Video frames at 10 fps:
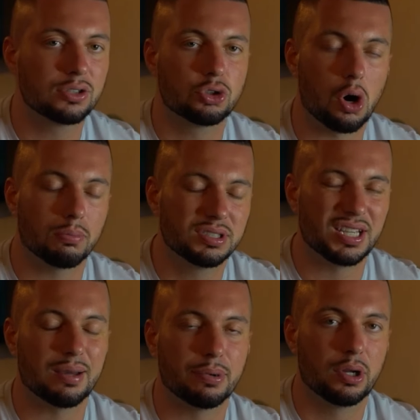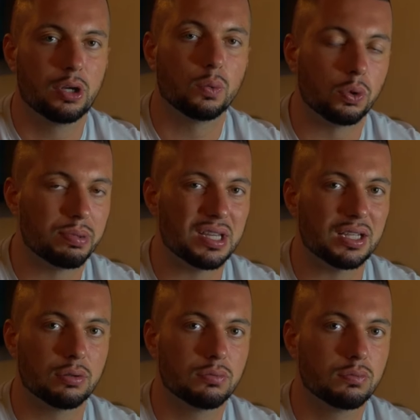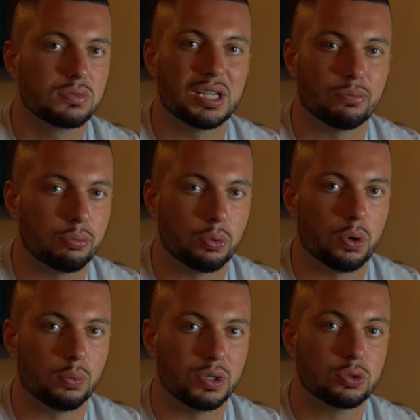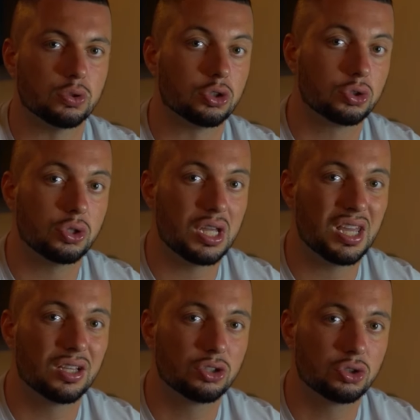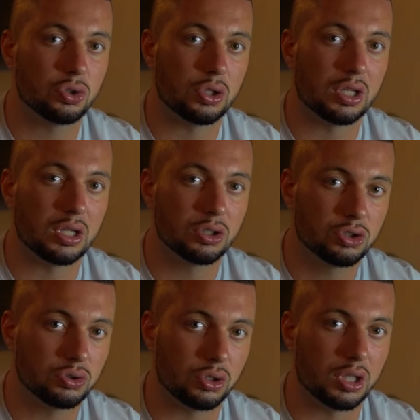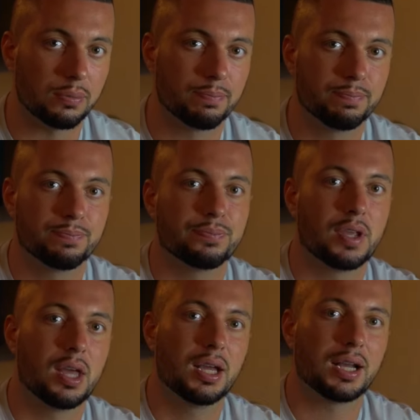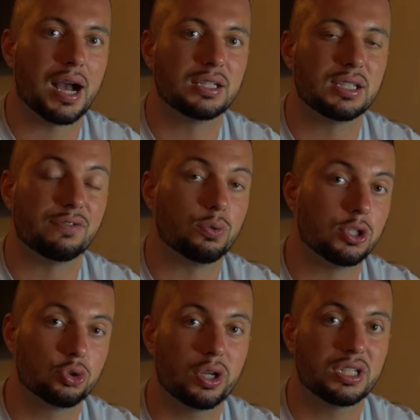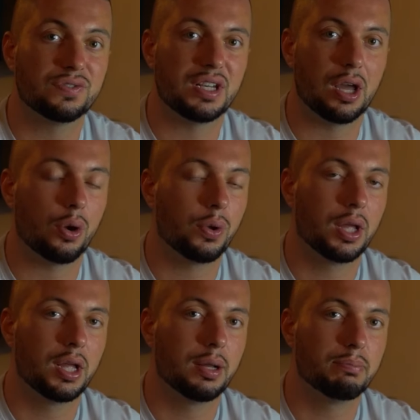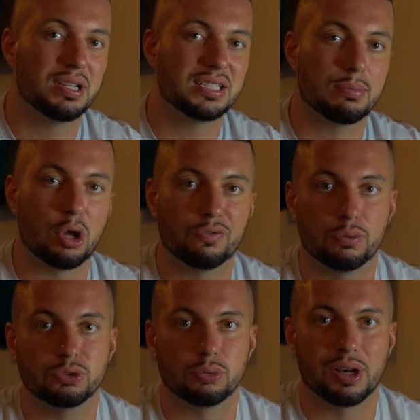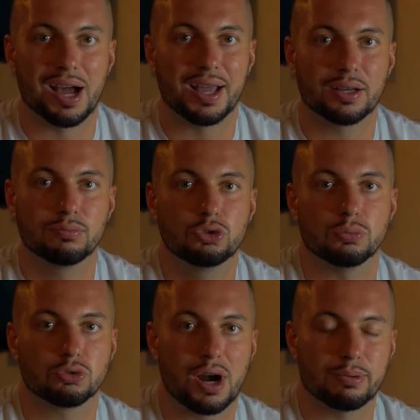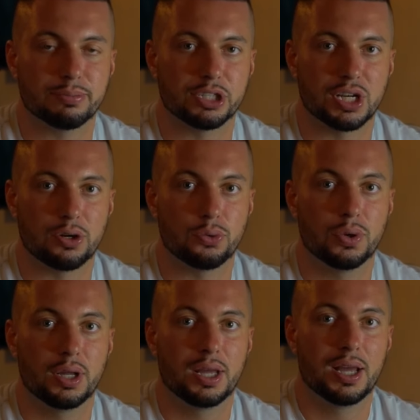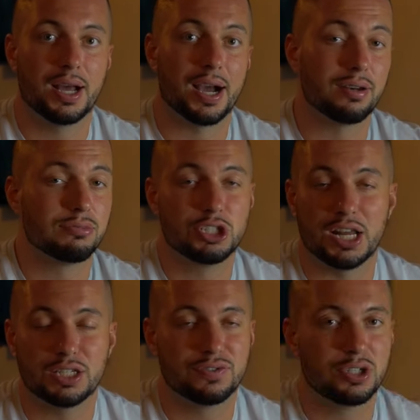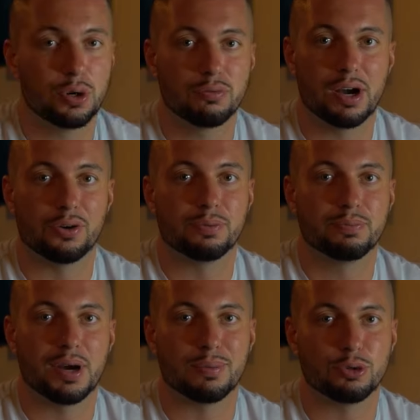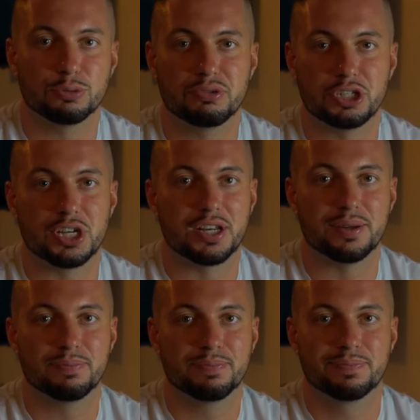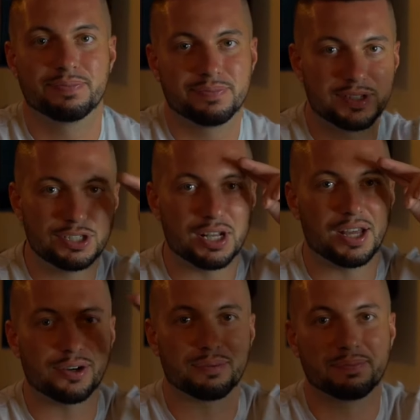top tip would be tip number 1, which was study, study, study. Guys, if you enjoyed this video, please give me a thumbs up, like, subscribe to my channel, and share this video around. I'd much appreciate it. See you later.